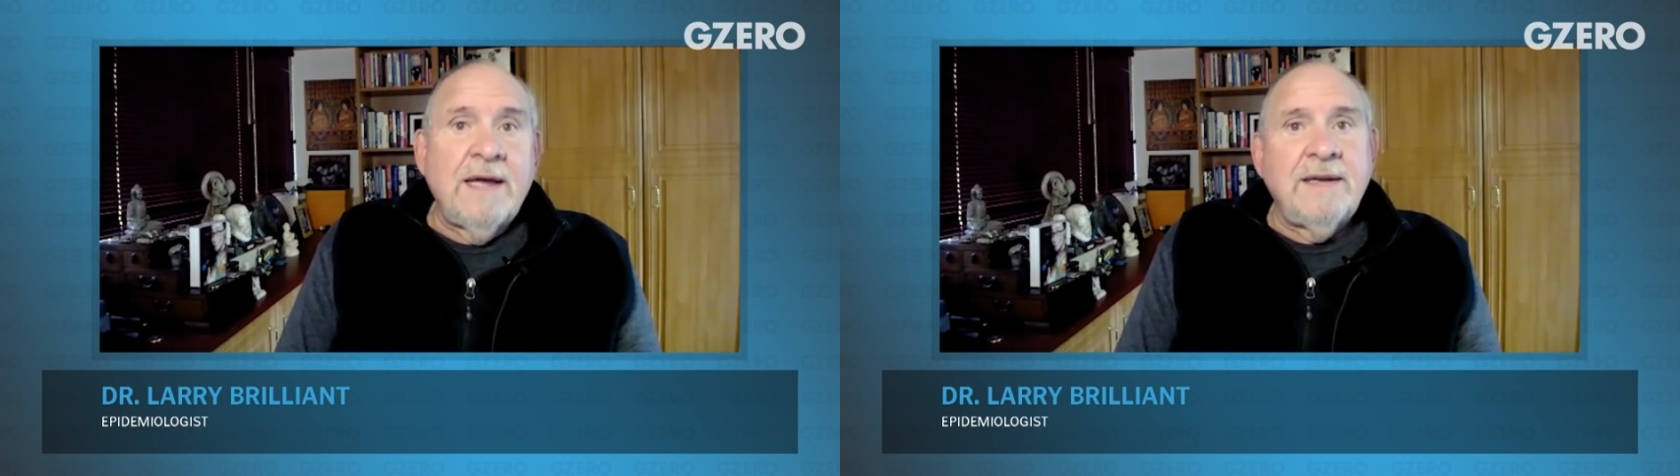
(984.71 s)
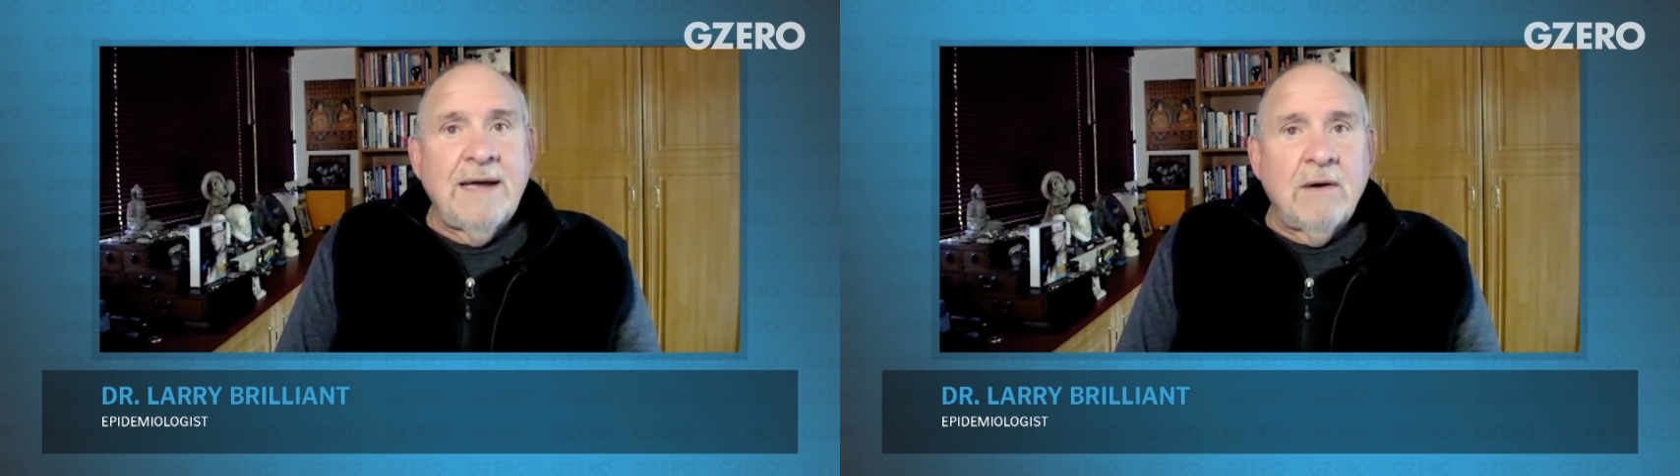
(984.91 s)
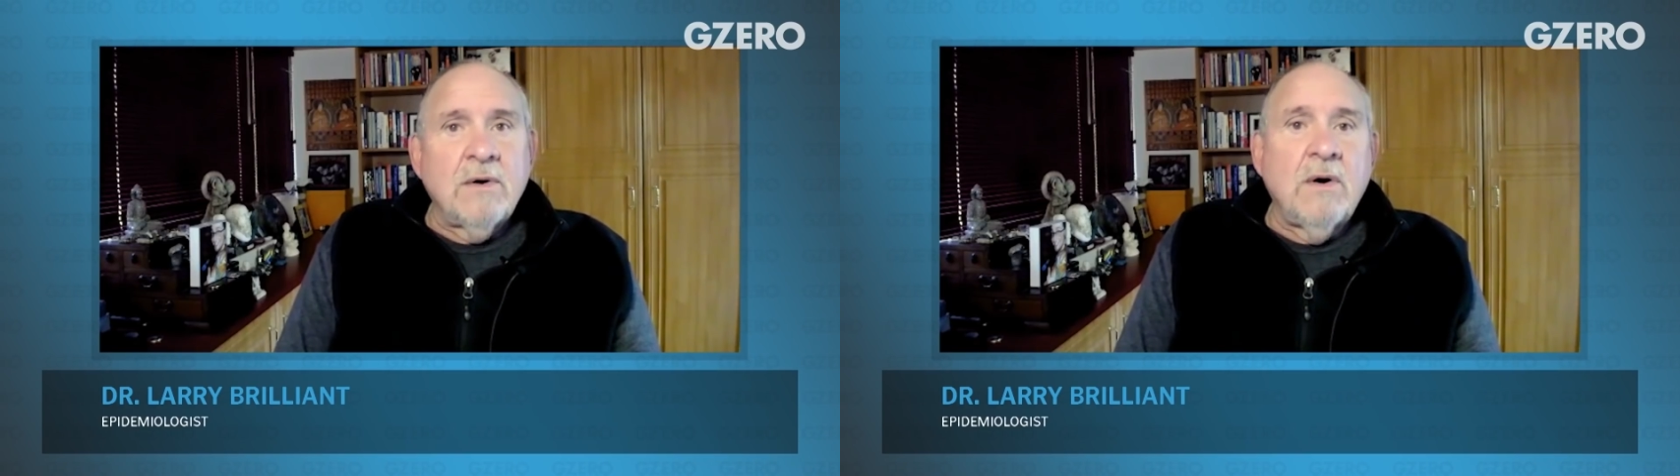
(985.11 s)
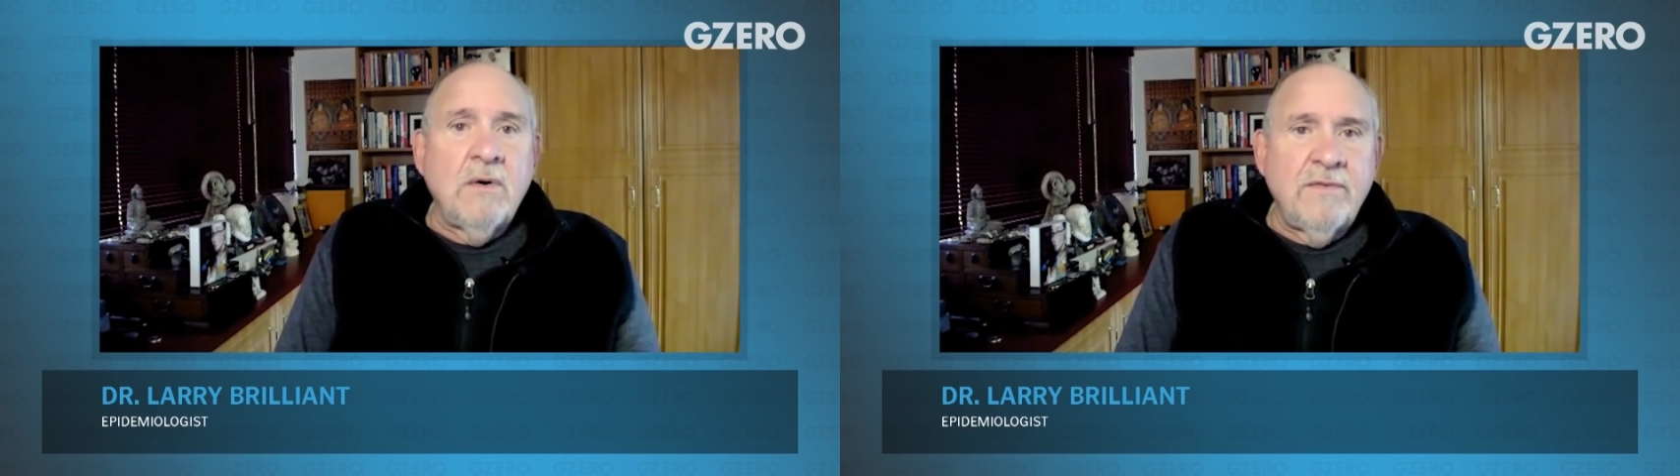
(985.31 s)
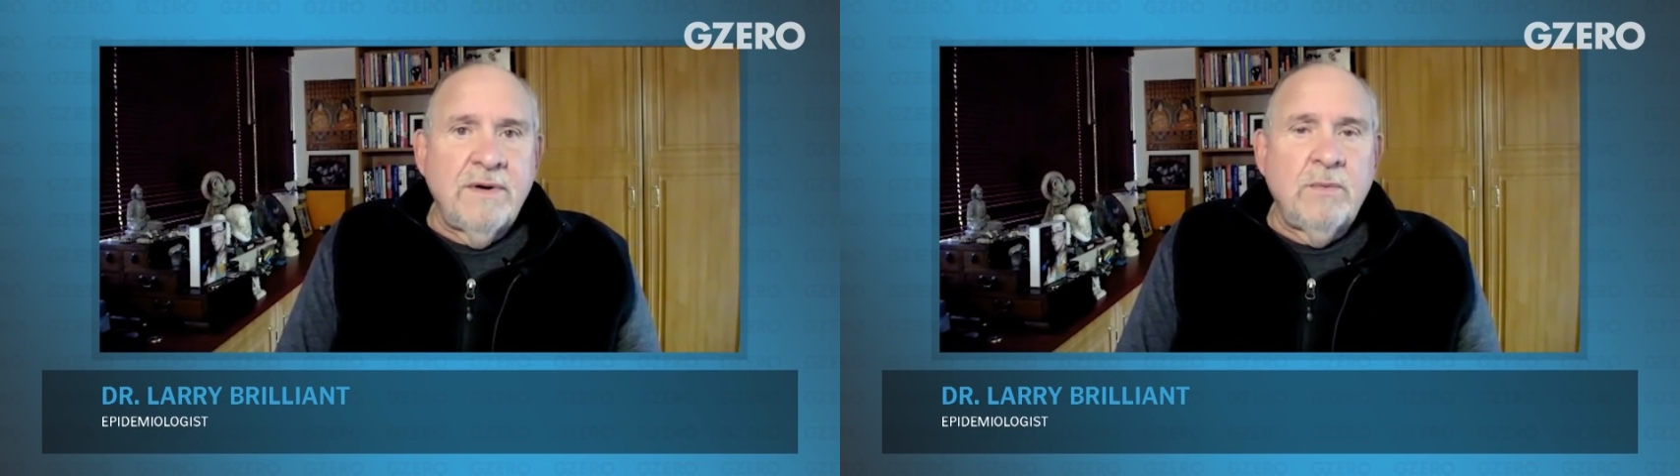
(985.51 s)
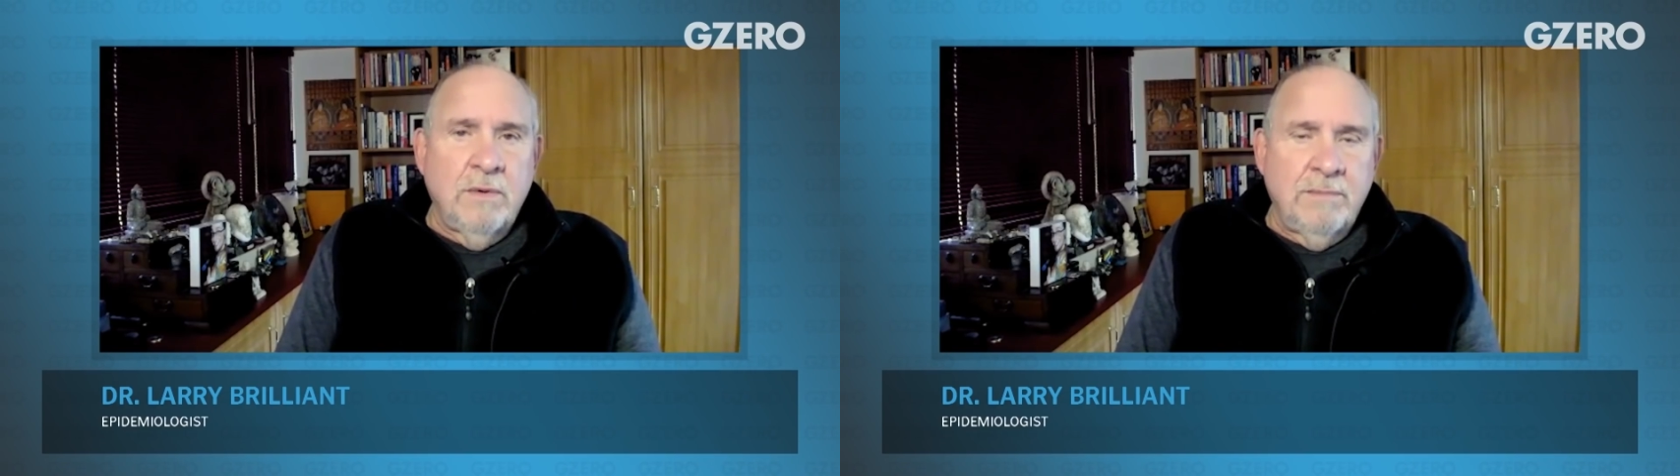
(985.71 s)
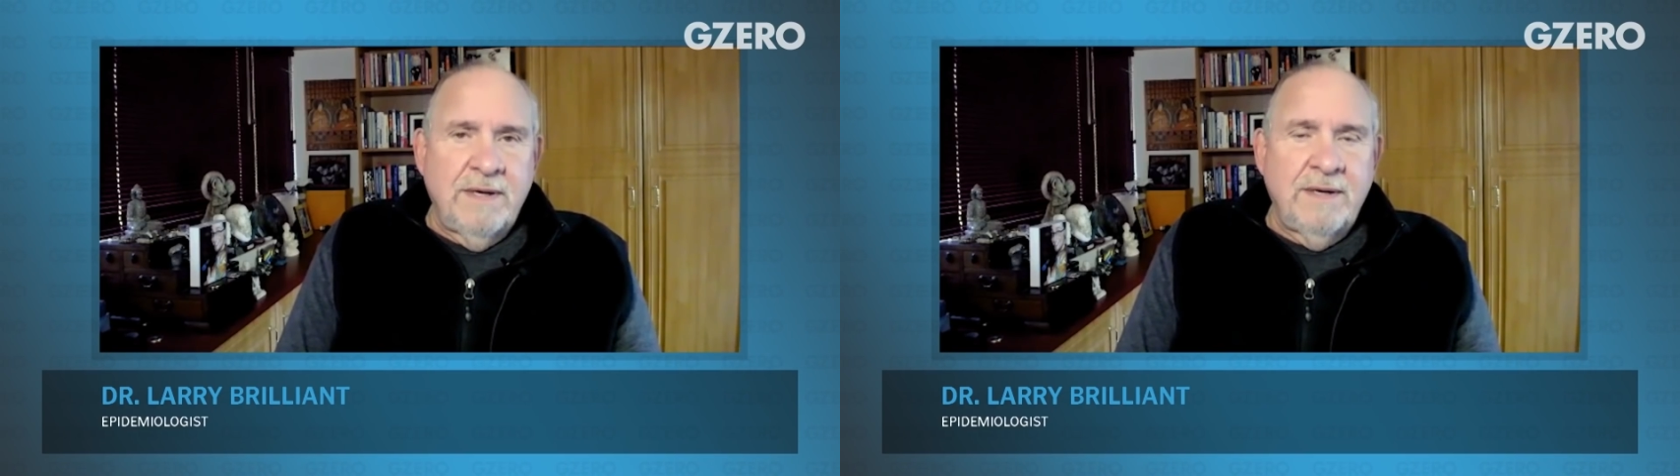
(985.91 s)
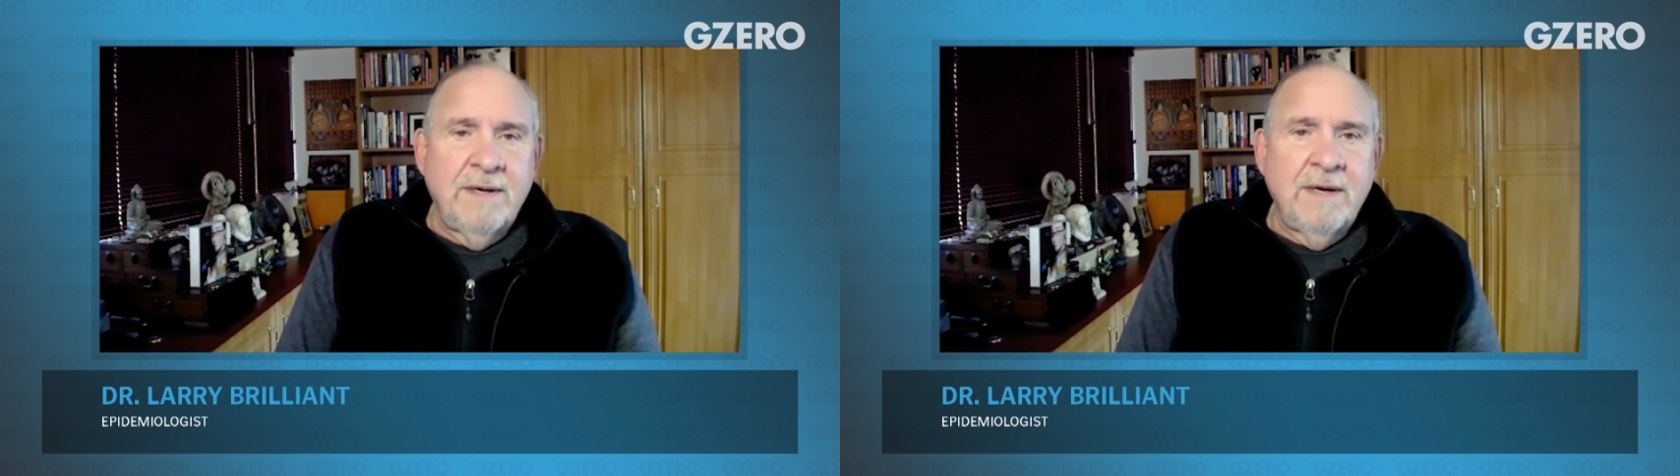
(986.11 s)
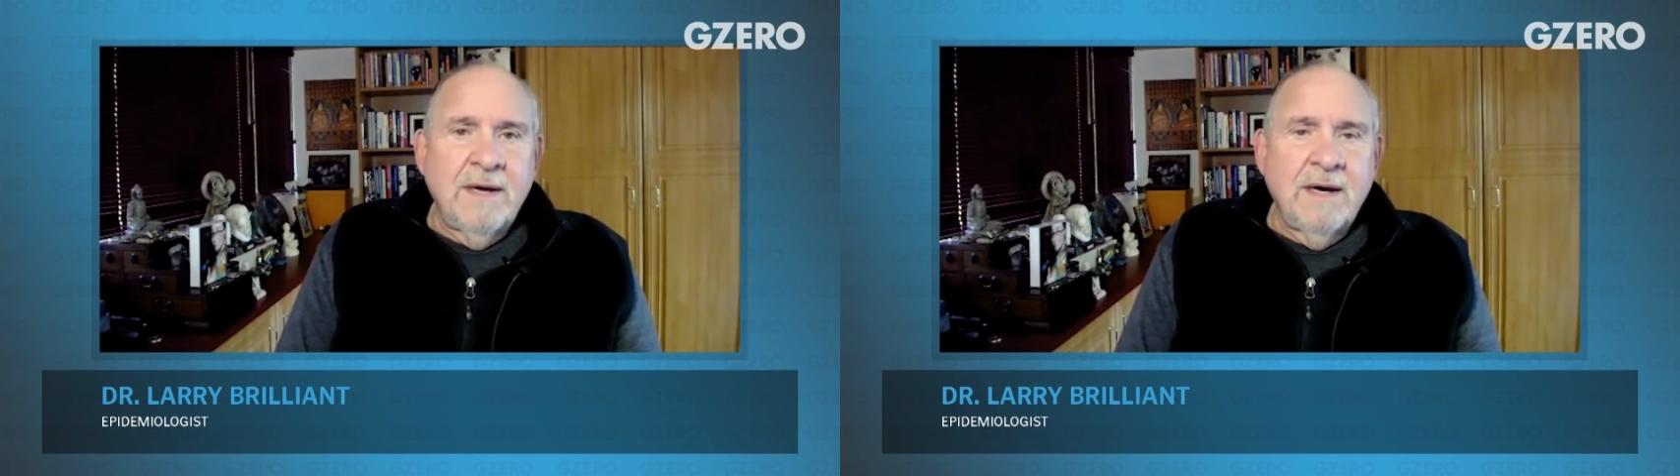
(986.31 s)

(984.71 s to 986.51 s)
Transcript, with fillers: and now COVID will be